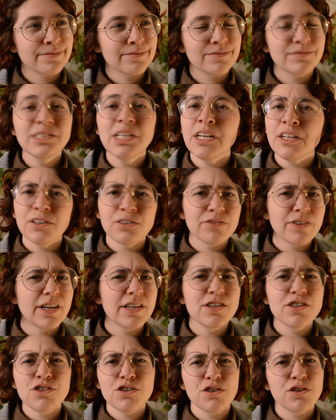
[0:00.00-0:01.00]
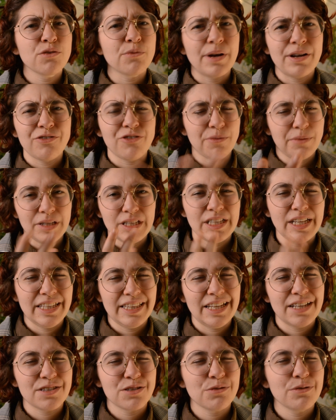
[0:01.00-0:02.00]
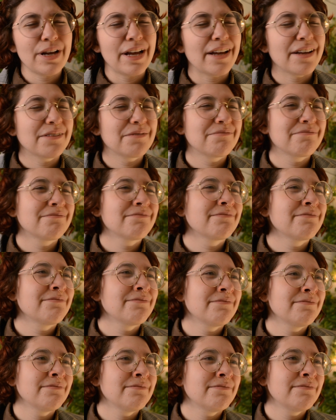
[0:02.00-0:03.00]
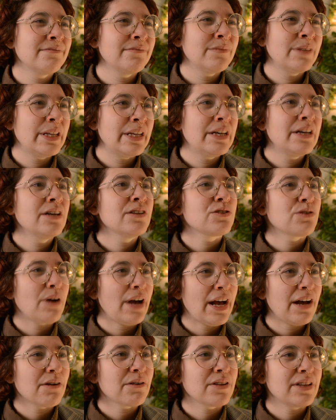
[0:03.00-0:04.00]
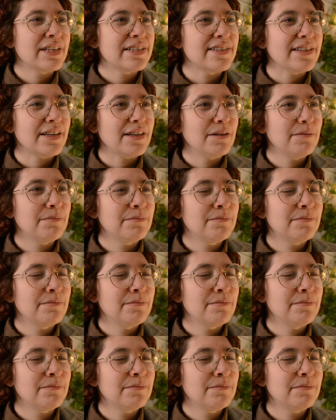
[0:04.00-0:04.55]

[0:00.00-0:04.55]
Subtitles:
Yeah, you're fine to turn away from the light. That's okay. So how do they see